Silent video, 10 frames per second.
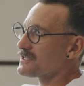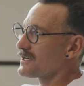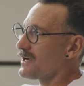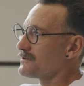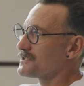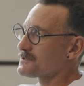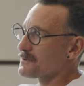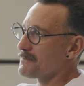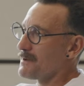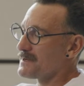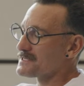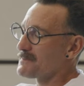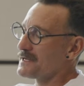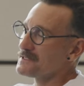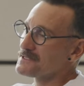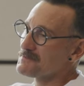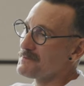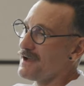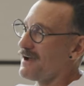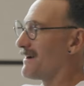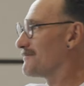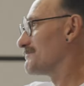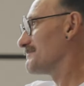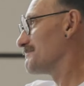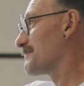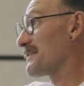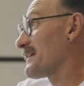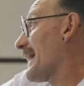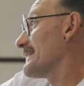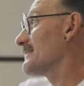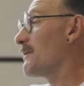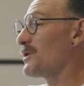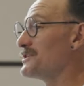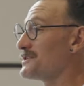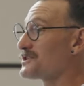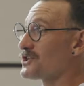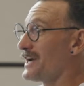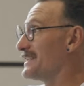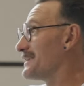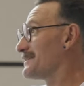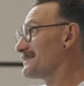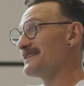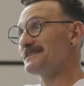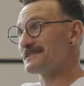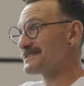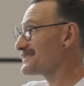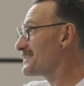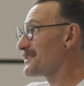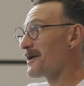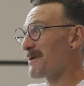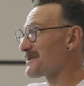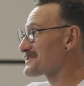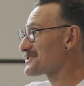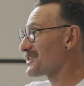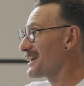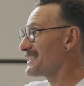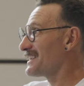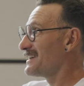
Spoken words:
her coach is one of my best mates. But again, what you do in training is, no medals in training.